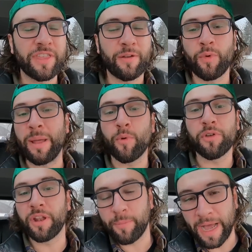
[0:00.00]
though they didn't weigh
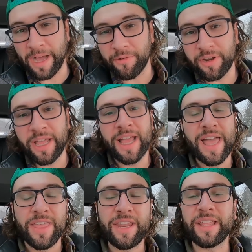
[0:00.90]
more than a pound,
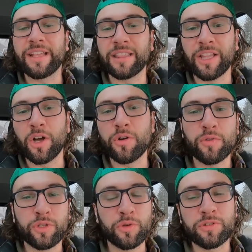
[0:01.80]
they didn't get
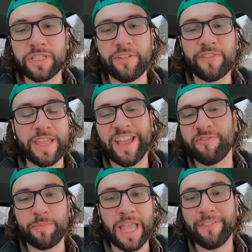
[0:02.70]
low 270
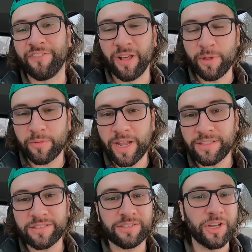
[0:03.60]
FBA fulfillment
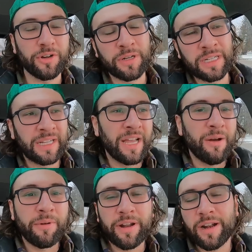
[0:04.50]
rates. So
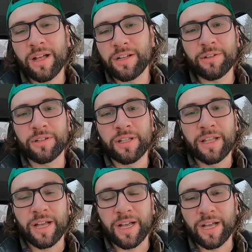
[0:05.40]
when it all
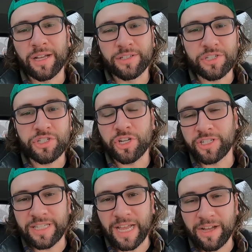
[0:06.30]

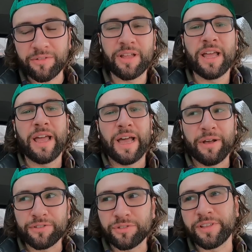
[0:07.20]
shook down,
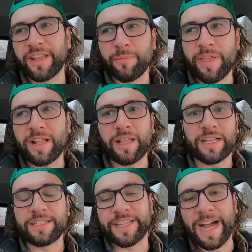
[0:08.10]
I was only gonna make
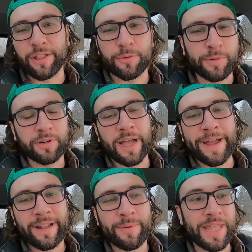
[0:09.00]
like $1 per
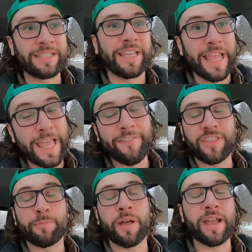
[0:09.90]
item, and that's if
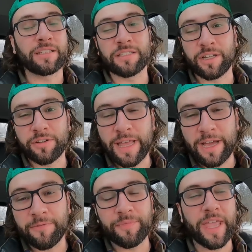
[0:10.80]
the price doesn't go
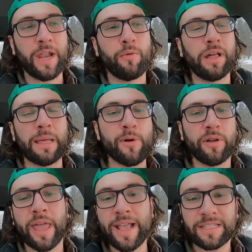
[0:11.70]
down. And while I'm
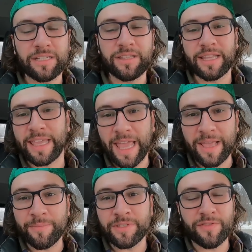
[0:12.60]
okay selling the
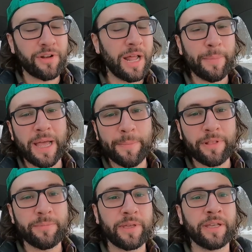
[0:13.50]
games if they're not
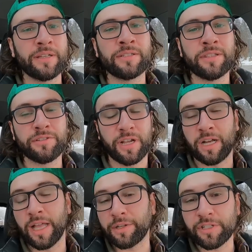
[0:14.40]
popular because there's a
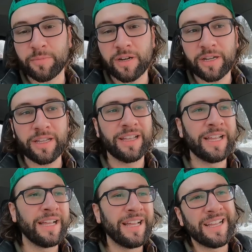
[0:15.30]
collector's market,
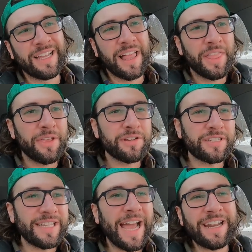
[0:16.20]

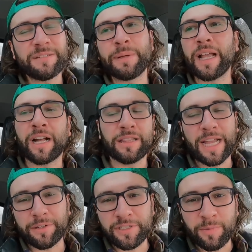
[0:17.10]
there's not as big a
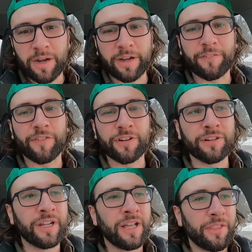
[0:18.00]
collector's market
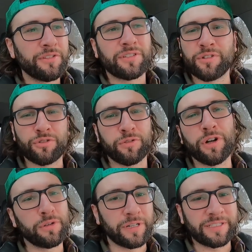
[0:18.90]
for those
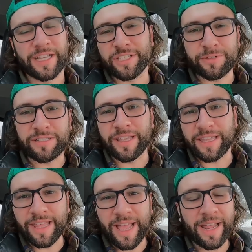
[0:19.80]
controller accessories
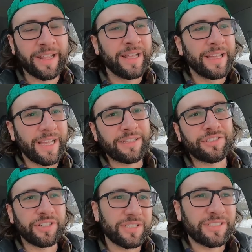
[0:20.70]
like that.
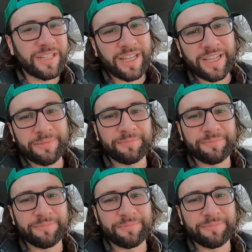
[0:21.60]
It's just, you